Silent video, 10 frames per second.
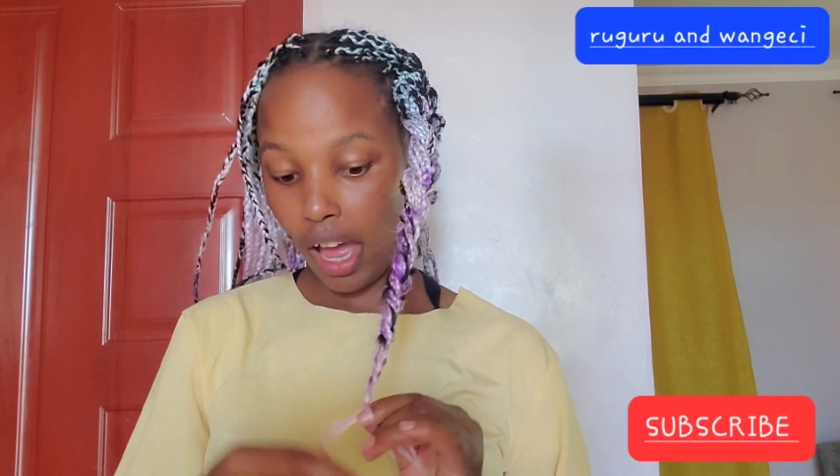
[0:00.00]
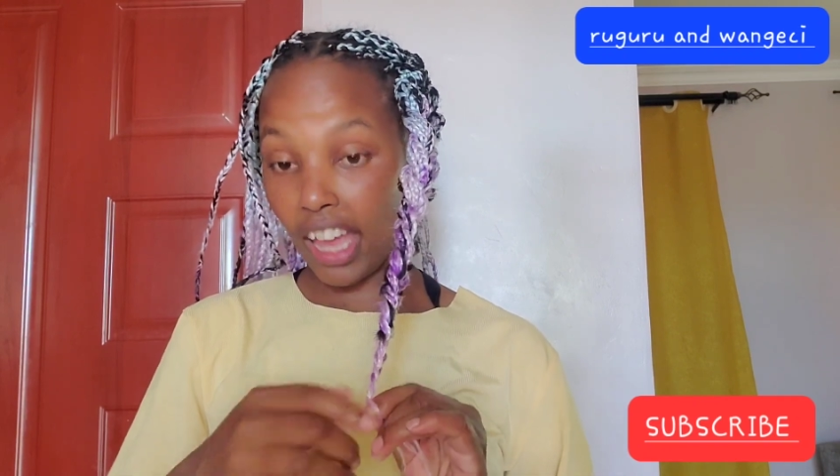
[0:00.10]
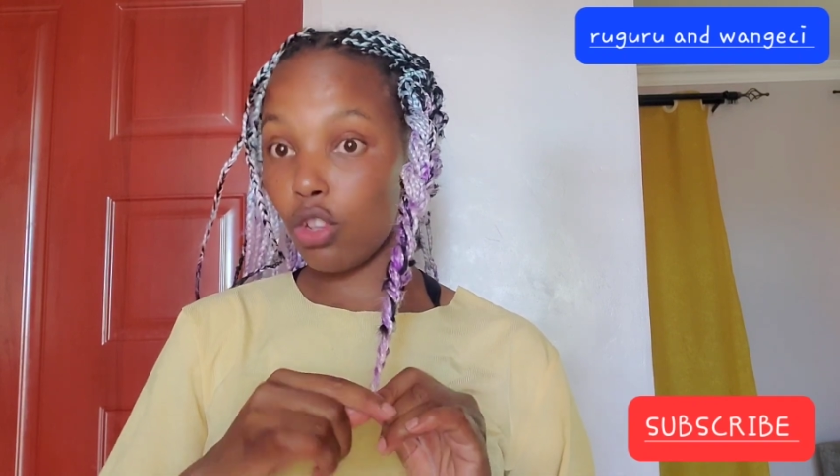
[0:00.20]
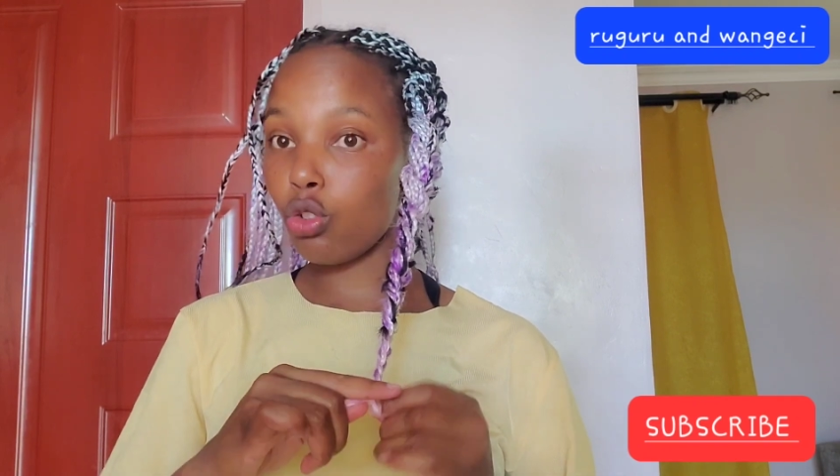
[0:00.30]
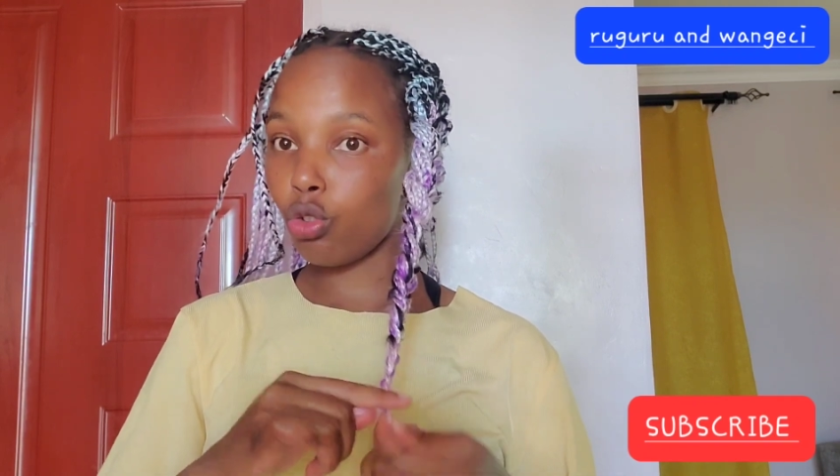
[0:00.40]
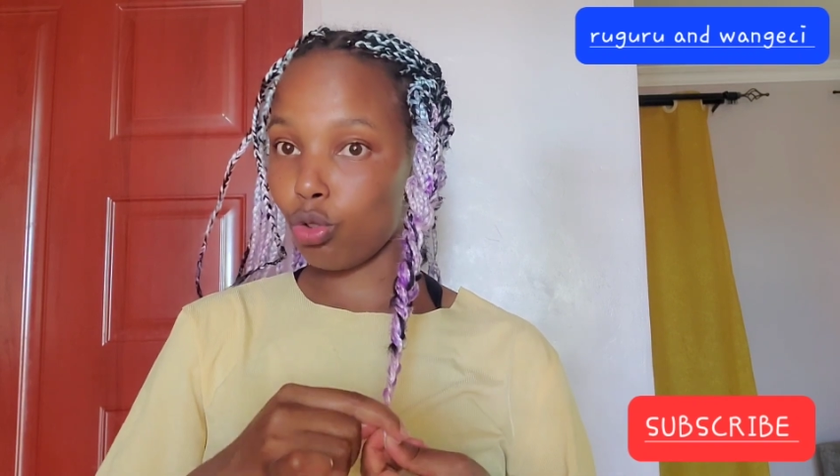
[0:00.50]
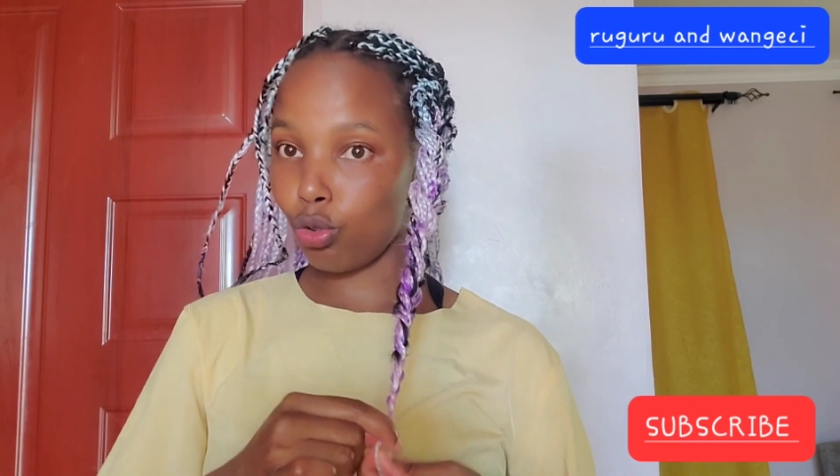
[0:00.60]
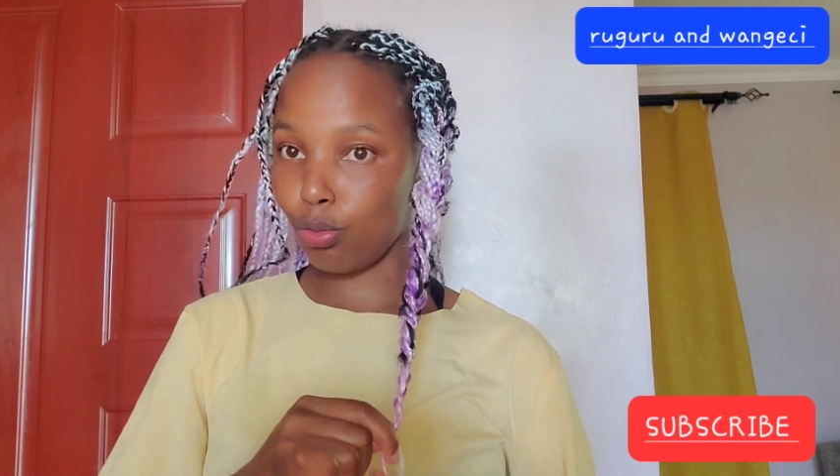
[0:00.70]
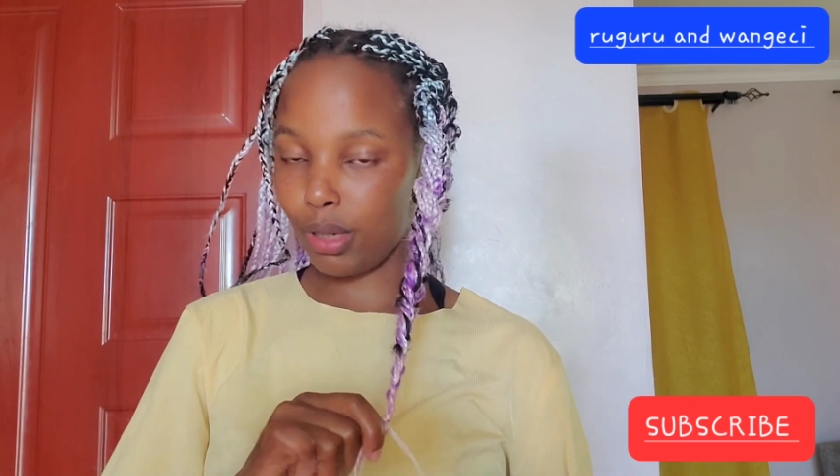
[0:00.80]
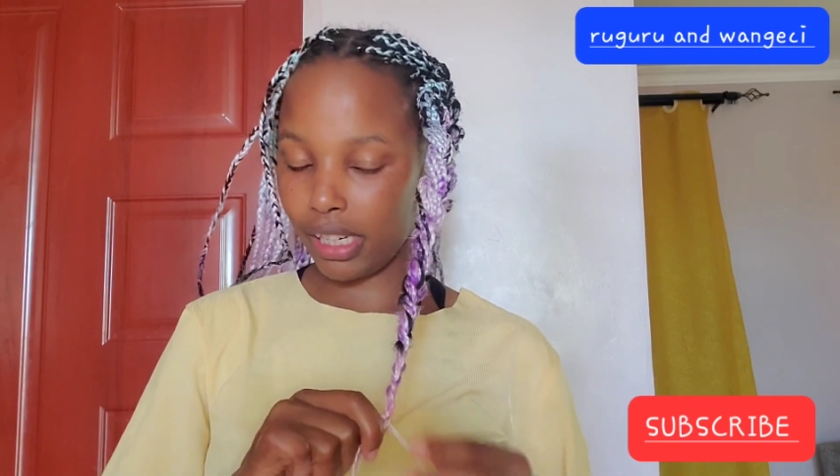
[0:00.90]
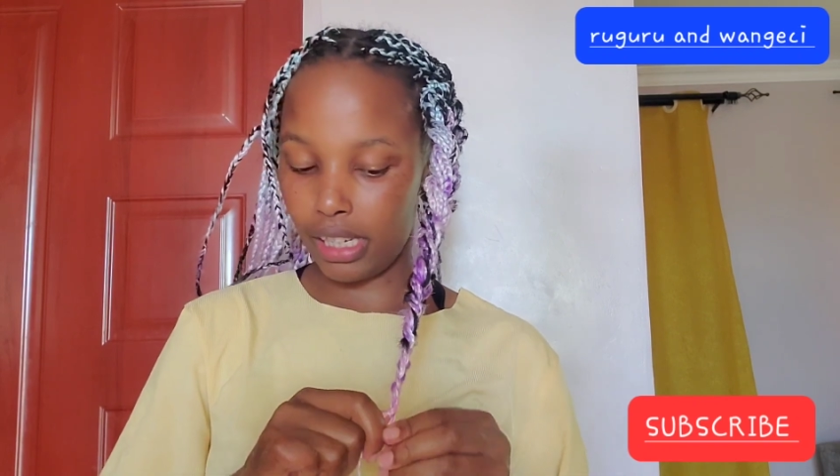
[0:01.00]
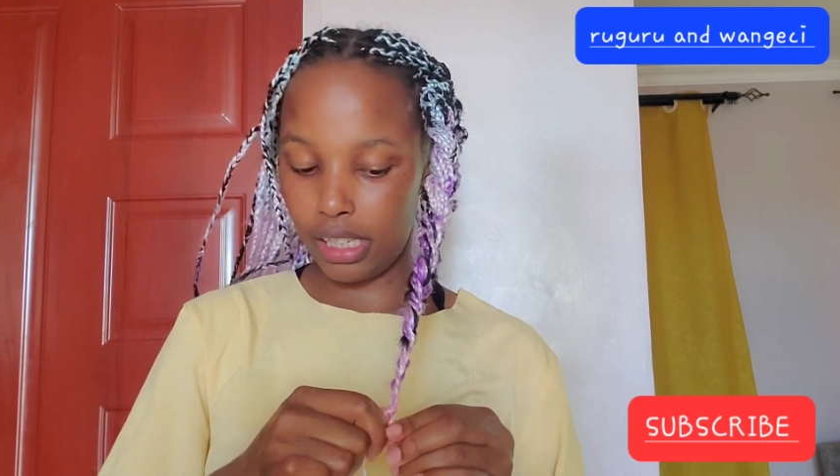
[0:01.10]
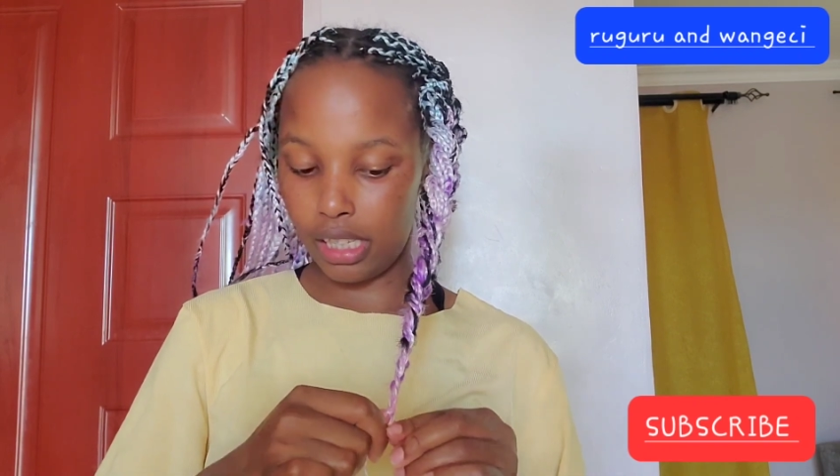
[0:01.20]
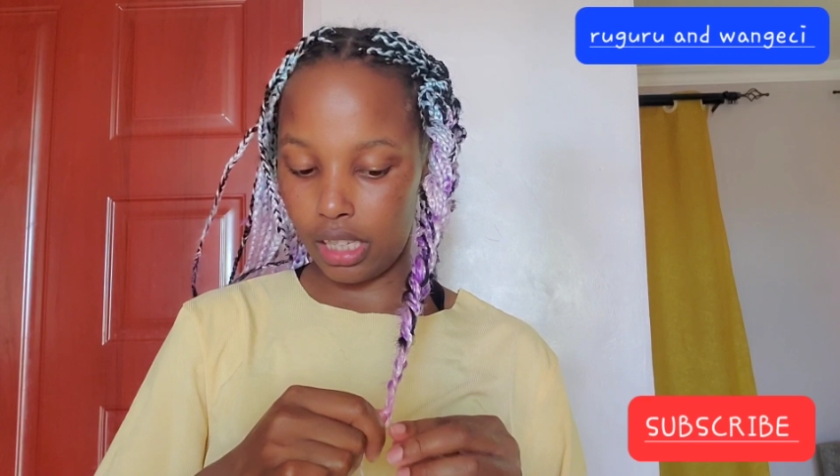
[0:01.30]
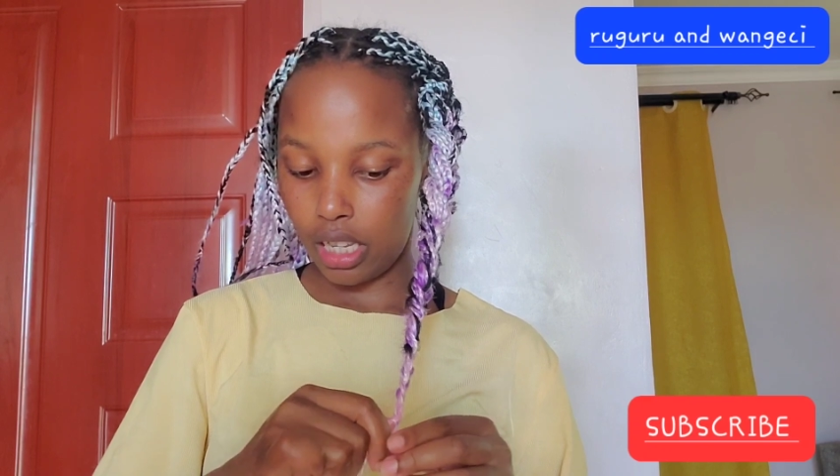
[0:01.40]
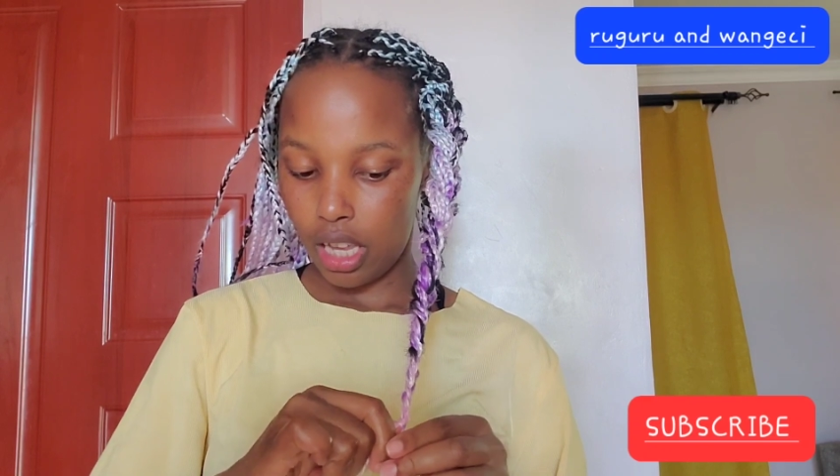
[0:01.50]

used to braids,